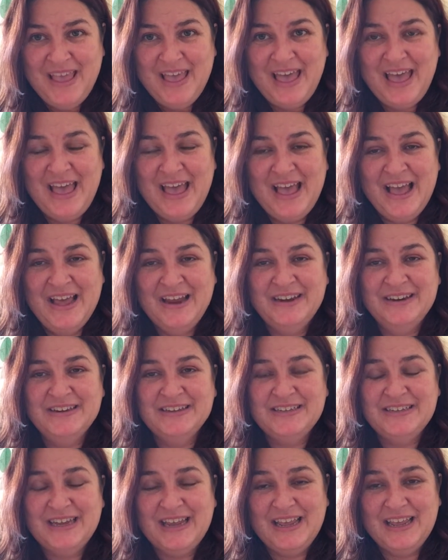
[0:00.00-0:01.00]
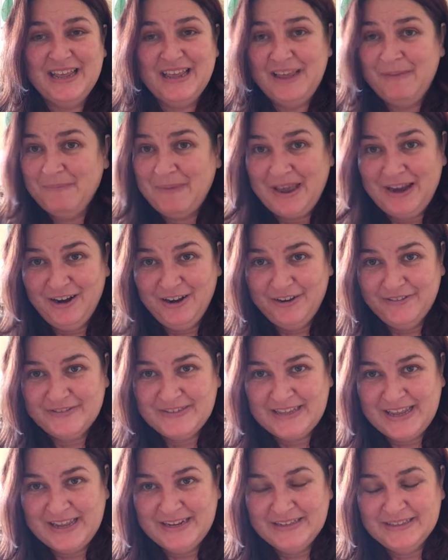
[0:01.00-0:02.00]
and it made a lot of
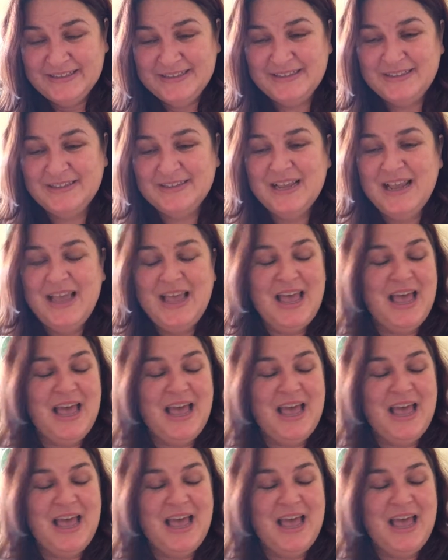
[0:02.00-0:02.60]
sense.